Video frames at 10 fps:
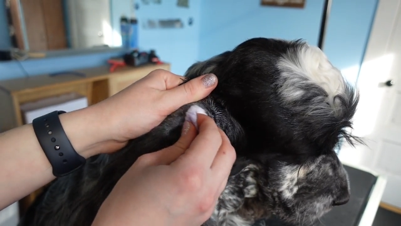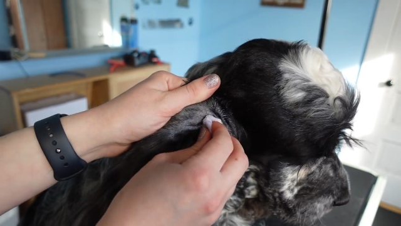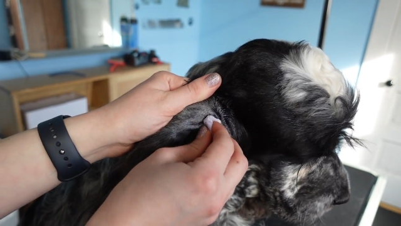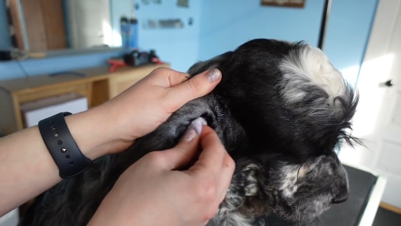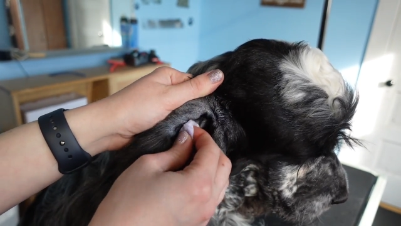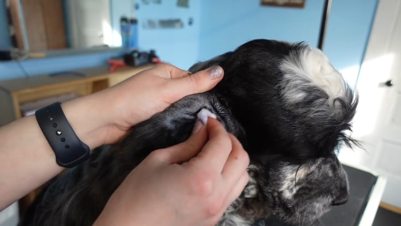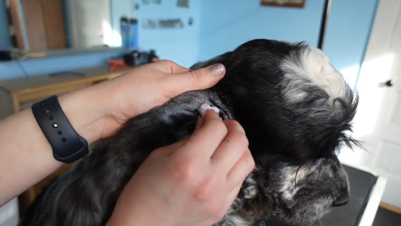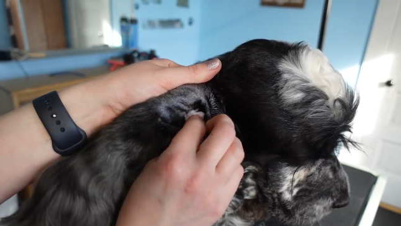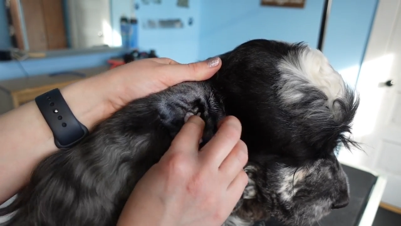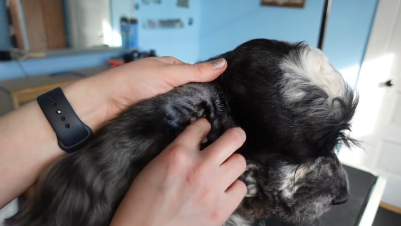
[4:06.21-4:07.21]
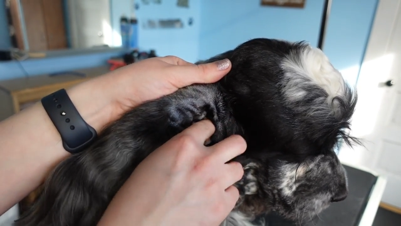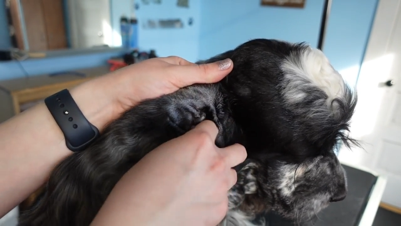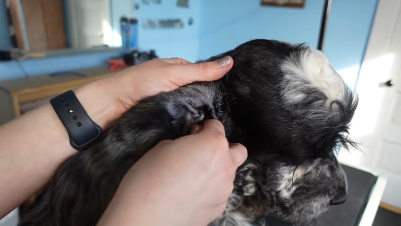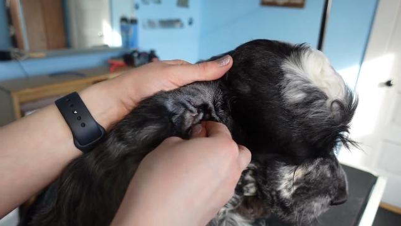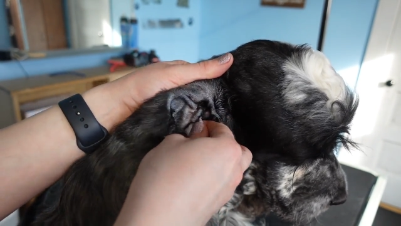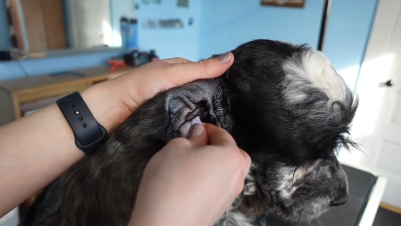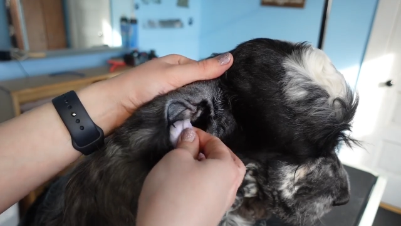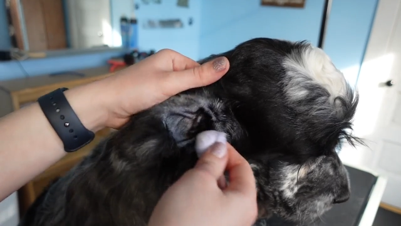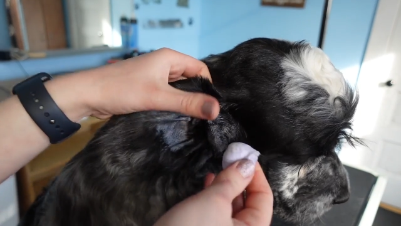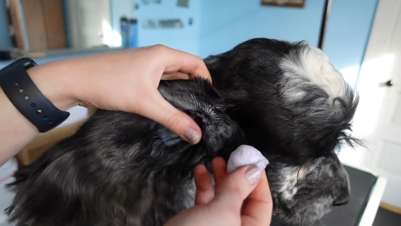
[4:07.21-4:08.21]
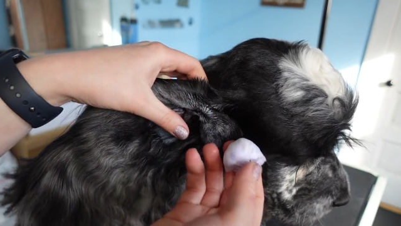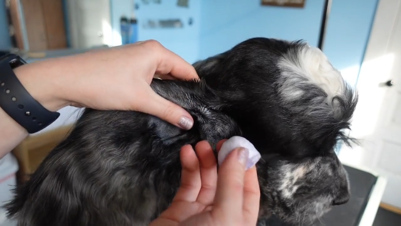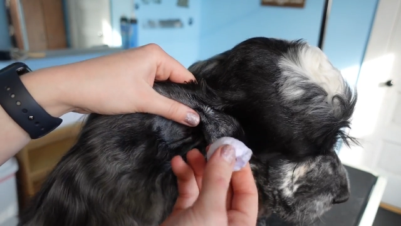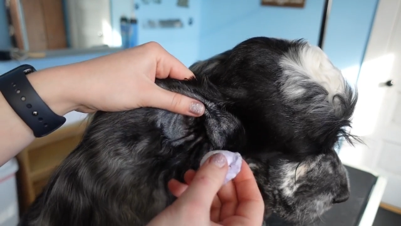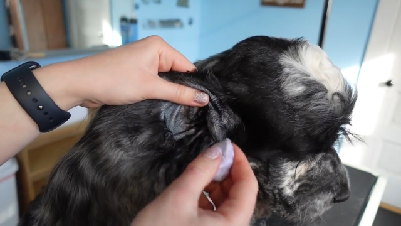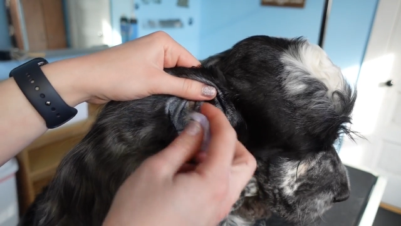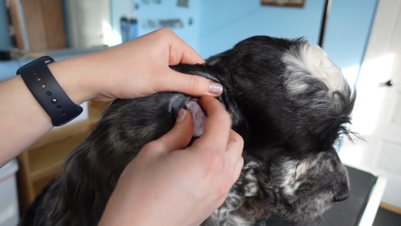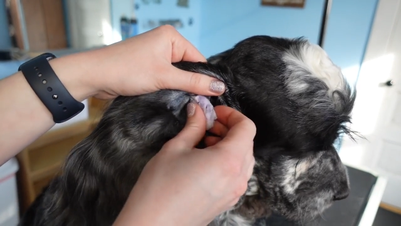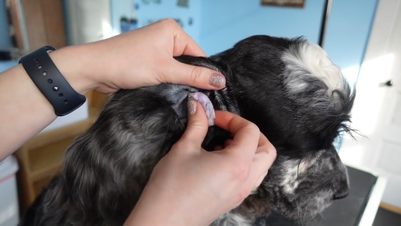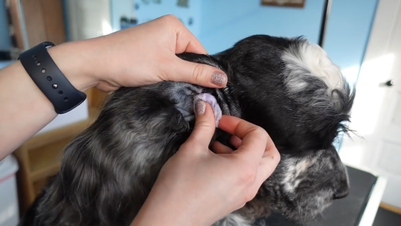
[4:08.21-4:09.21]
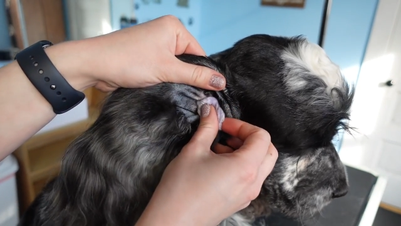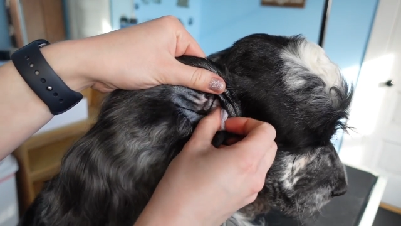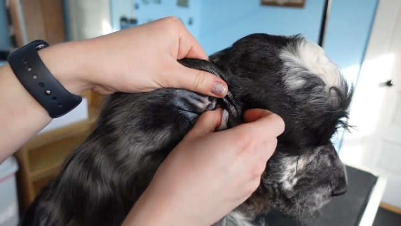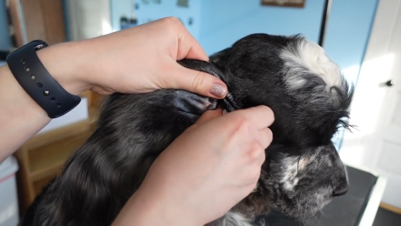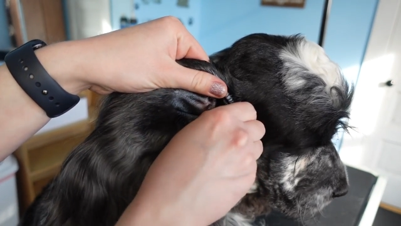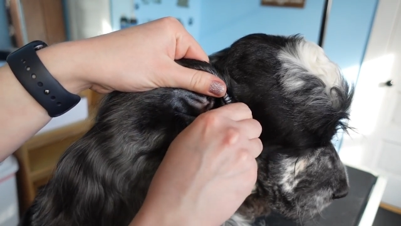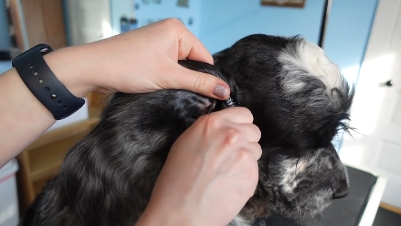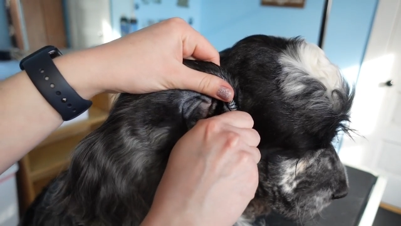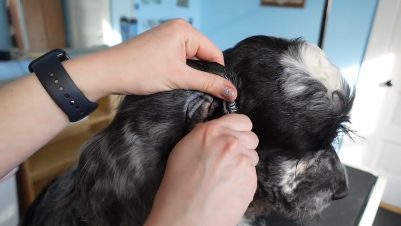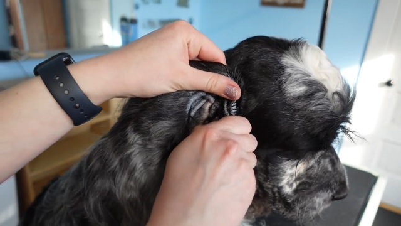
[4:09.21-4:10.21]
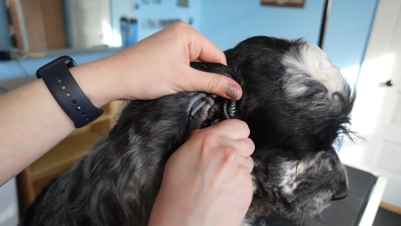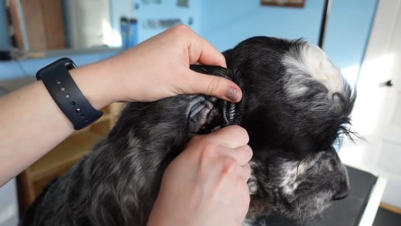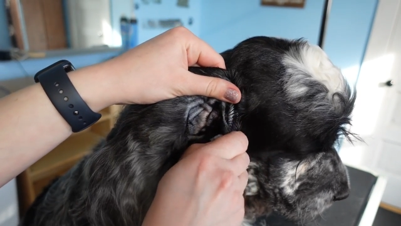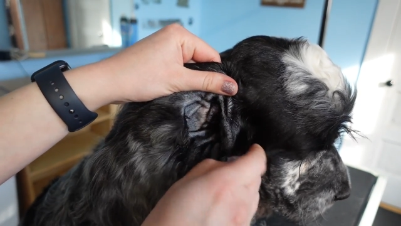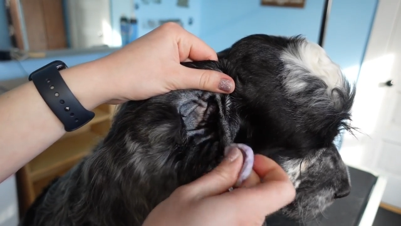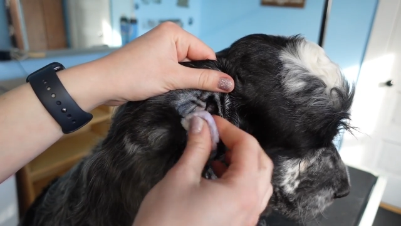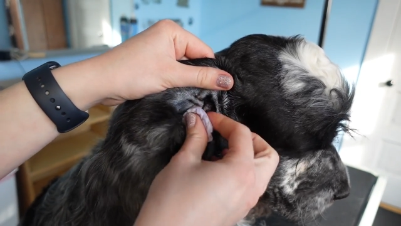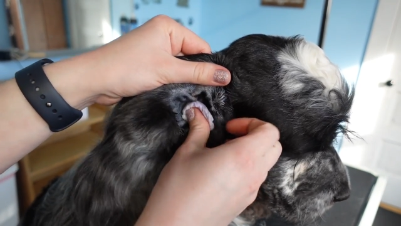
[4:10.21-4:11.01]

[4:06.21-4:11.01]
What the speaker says: [unreadable: no face in view]